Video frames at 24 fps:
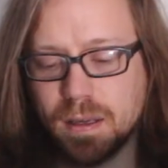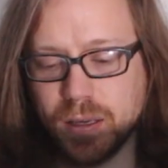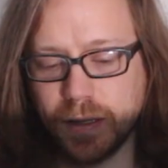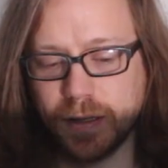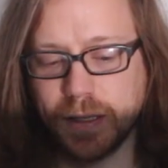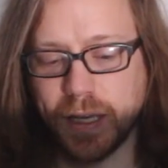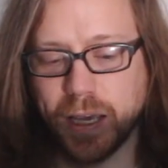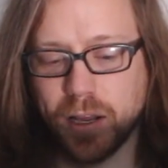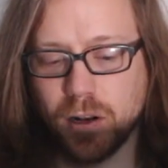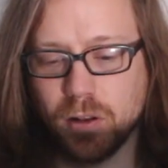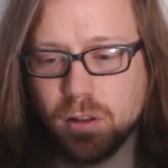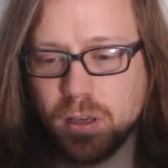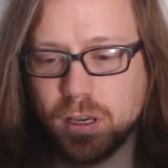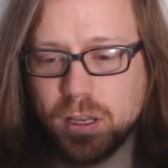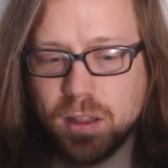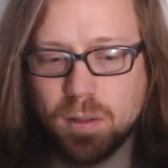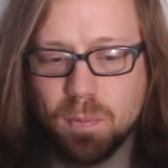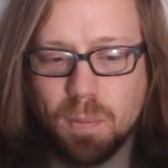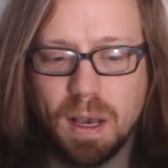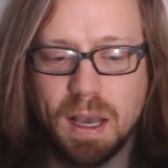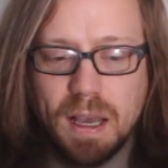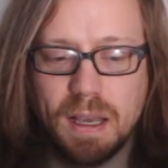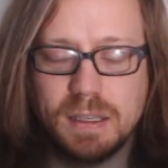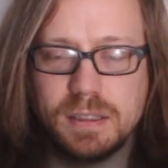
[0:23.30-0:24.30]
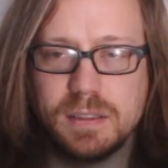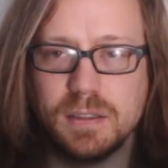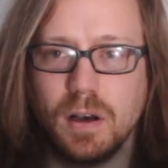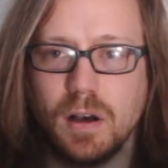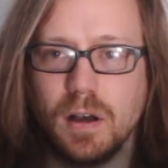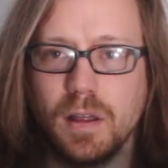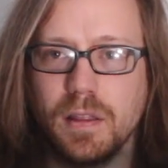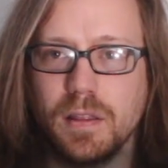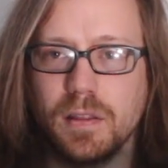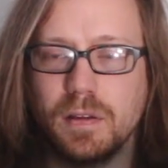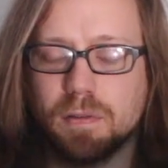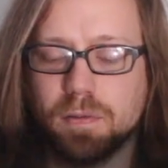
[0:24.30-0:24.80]
Taking a look at the box,
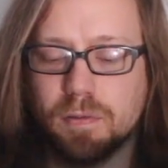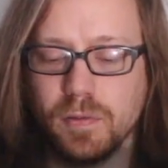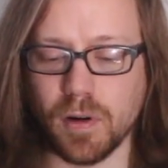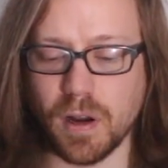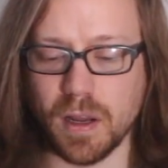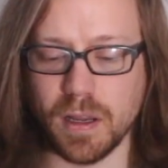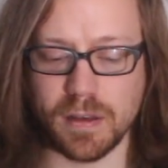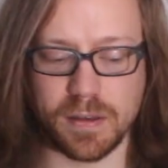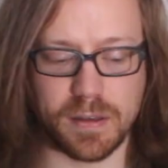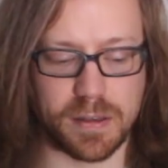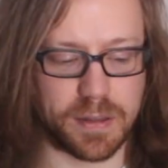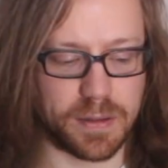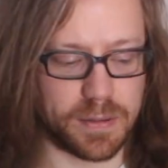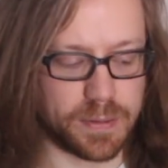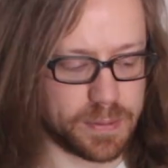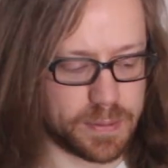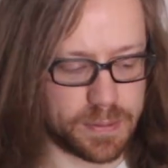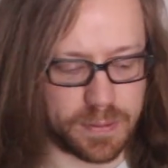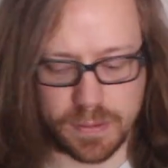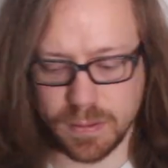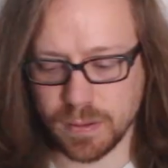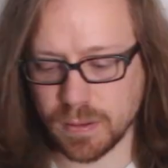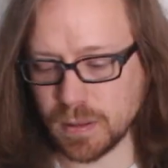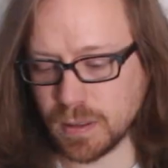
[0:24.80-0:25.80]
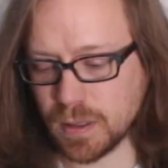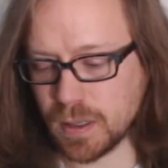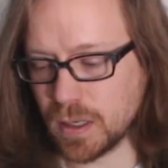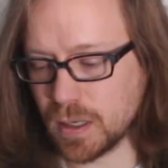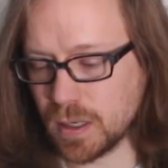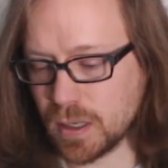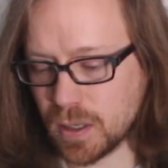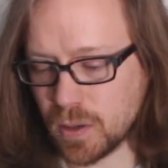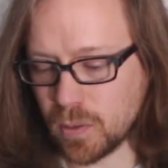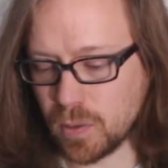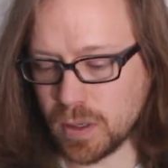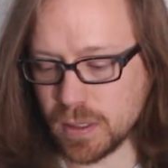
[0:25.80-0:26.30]
on the front
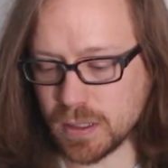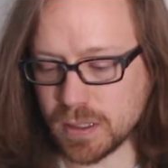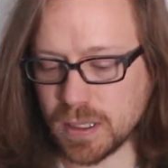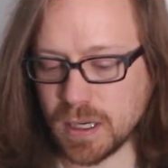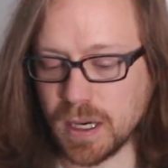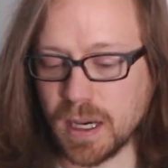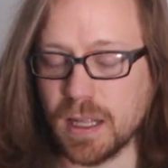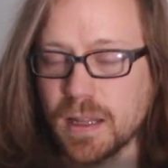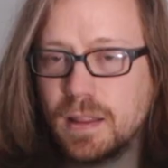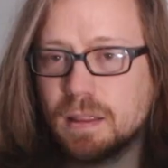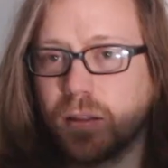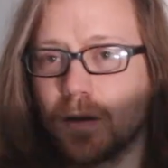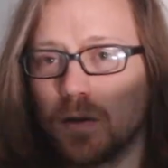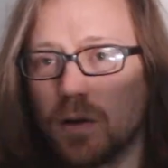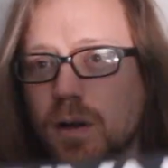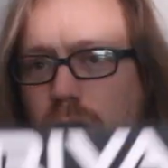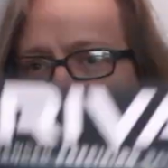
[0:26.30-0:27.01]
we just got the